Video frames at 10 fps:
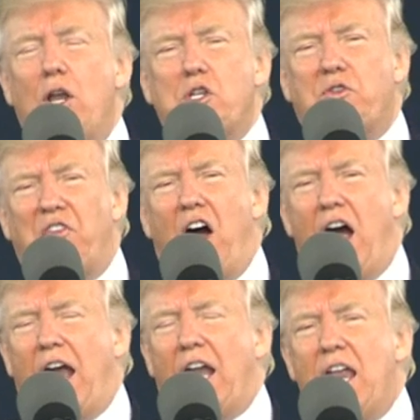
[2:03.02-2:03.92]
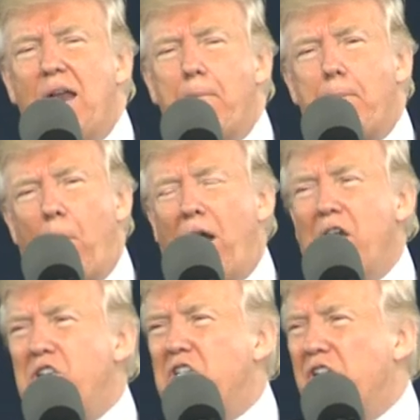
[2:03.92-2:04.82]
is fine.
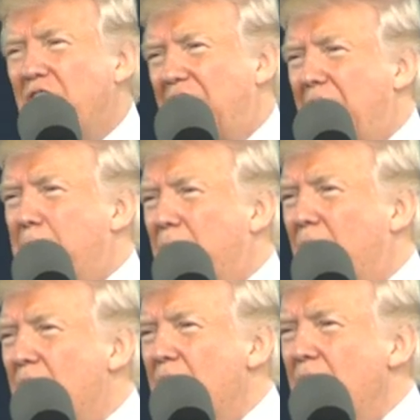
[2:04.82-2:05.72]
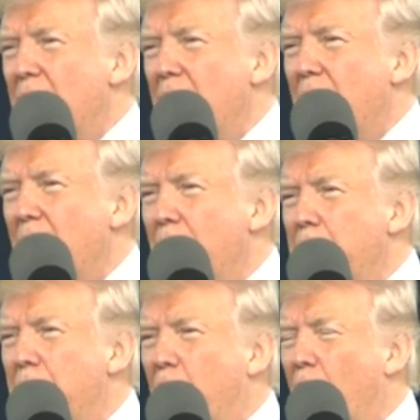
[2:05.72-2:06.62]
Embrace the label,
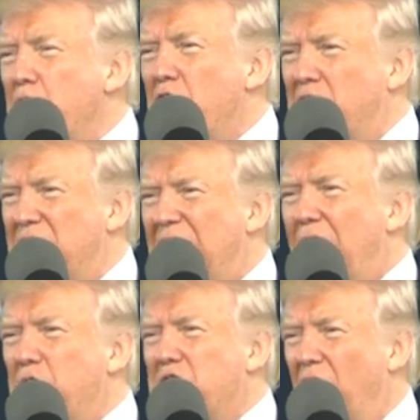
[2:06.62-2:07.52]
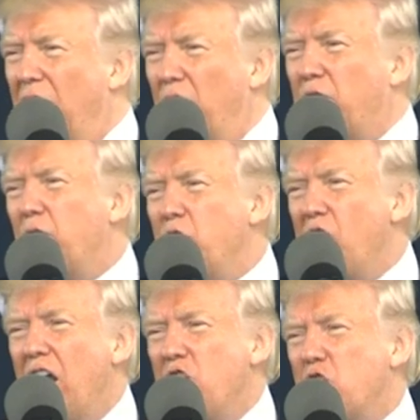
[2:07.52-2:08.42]
because it's the outsiders who
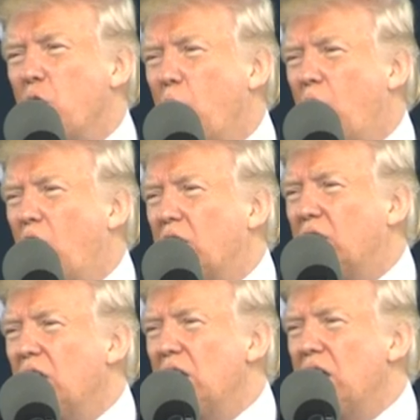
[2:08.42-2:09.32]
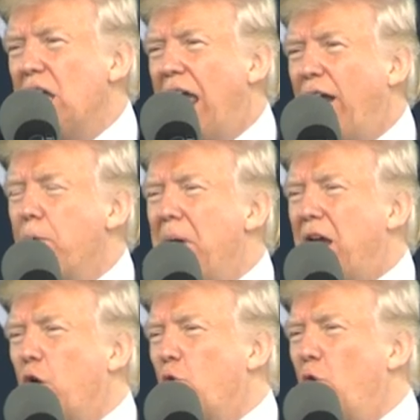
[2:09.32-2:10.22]
change the world and who
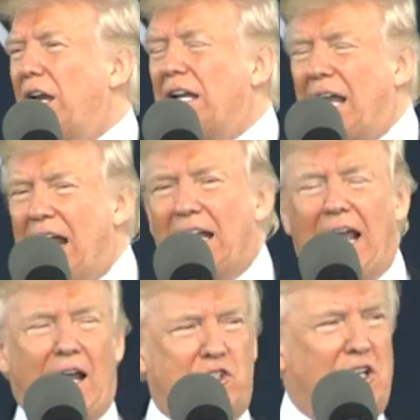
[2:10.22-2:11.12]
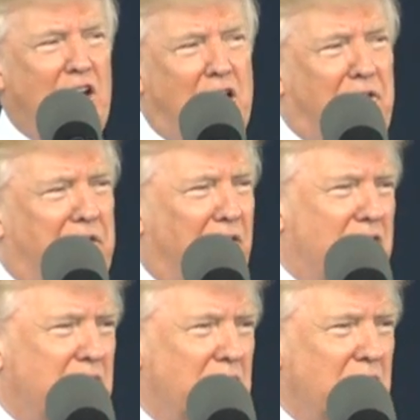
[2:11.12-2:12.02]
make a real and lasting
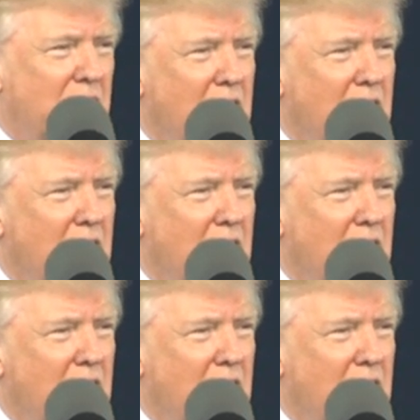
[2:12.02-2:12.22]
difference.